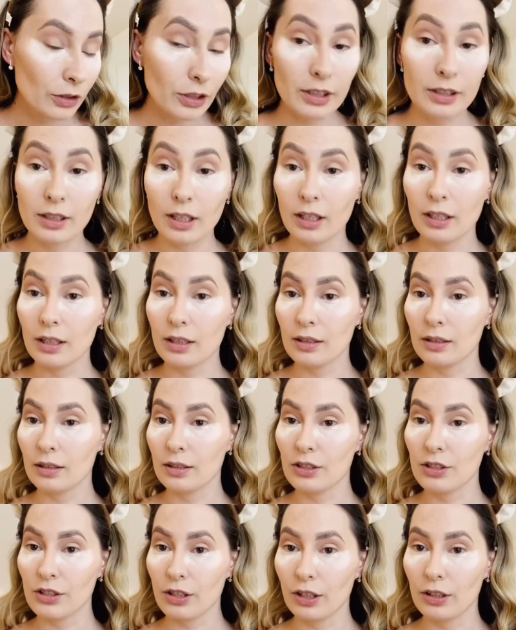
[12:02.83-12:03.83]
darker
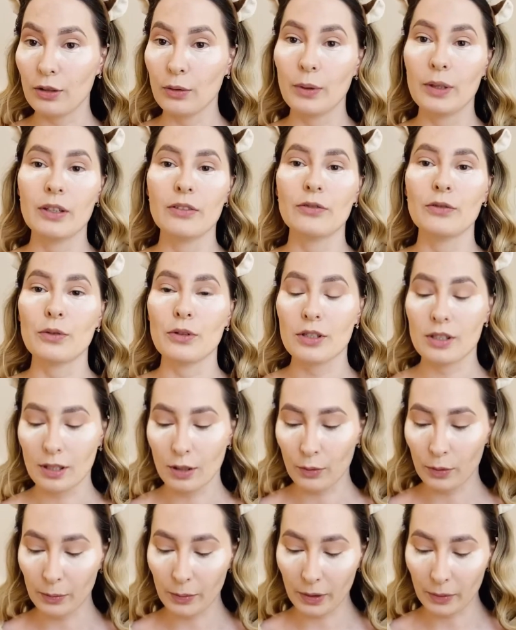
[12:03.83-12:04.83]
shadow, and of course I
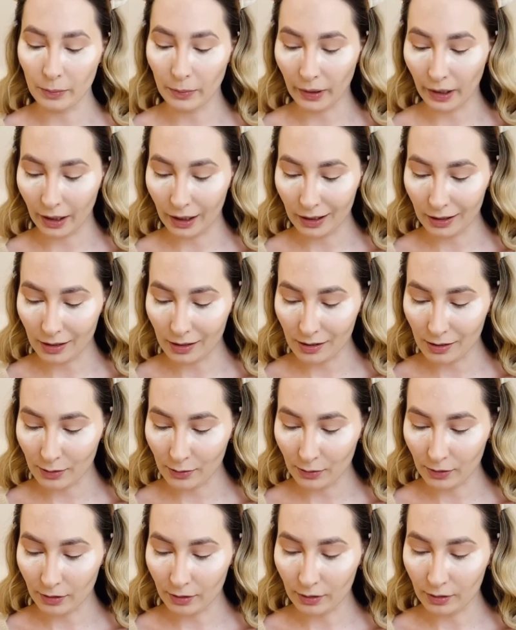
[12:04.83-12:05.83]
will be applying
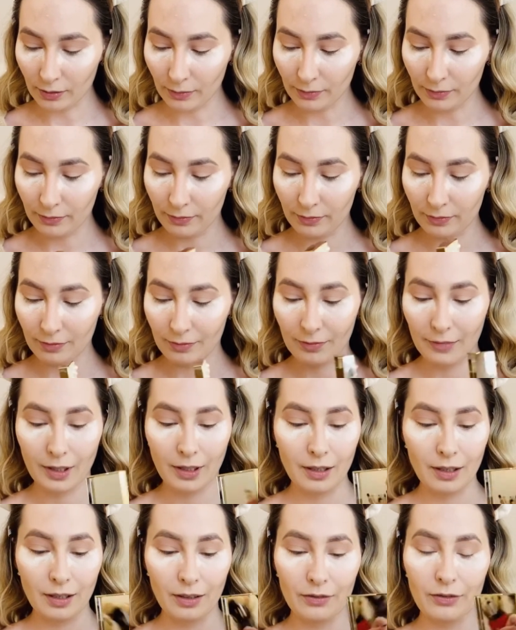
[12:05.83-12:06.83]
this
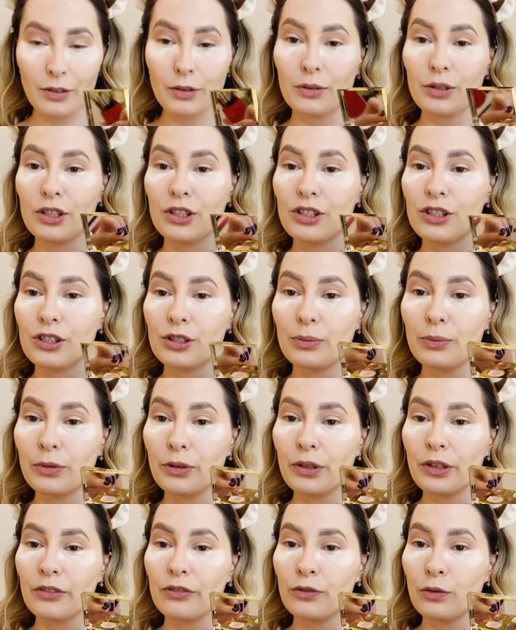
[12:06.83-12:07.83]
very
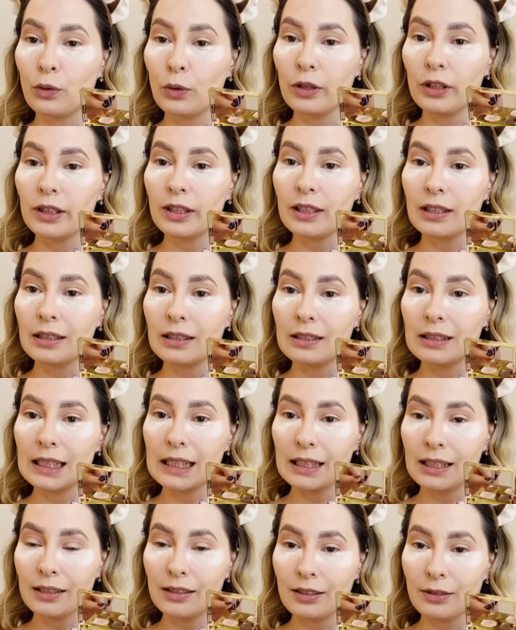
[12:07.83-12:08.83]
shimmery, foiled and
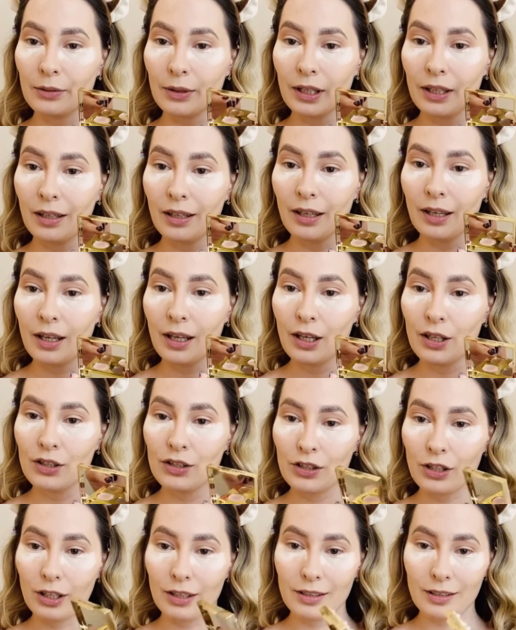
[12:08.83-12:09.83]
glittery
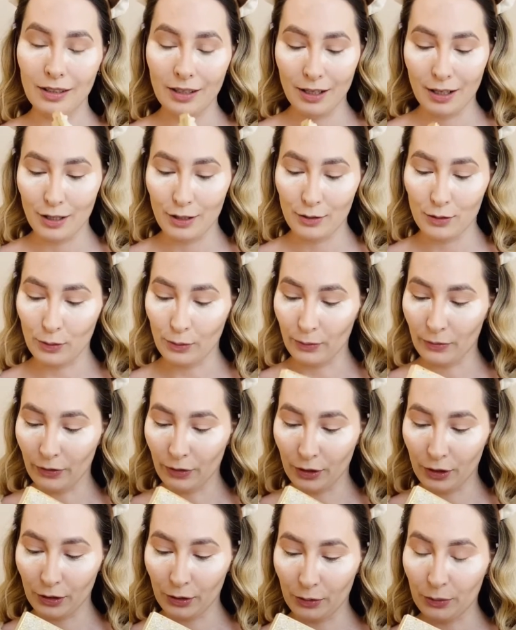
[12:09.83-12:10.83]
shade. So I'm
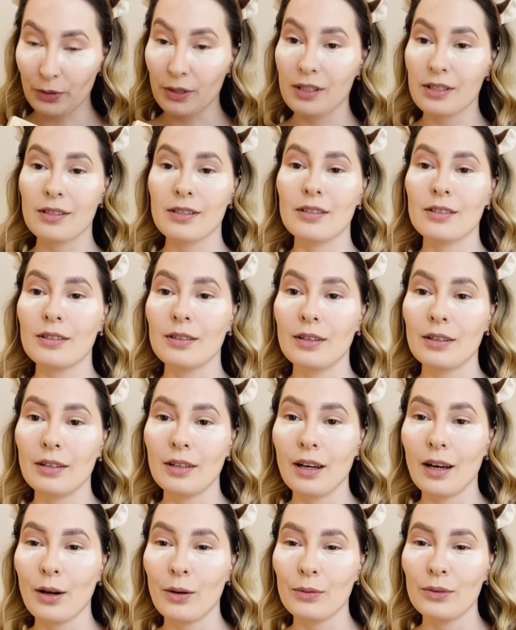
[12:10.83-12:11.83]
very curious
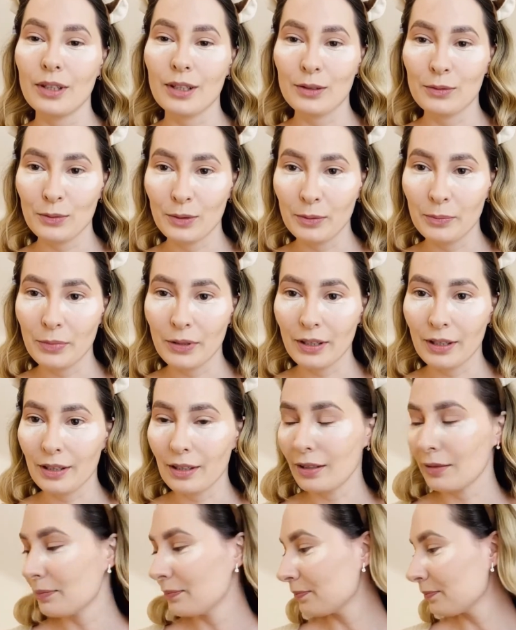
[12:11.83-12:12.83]
how that will be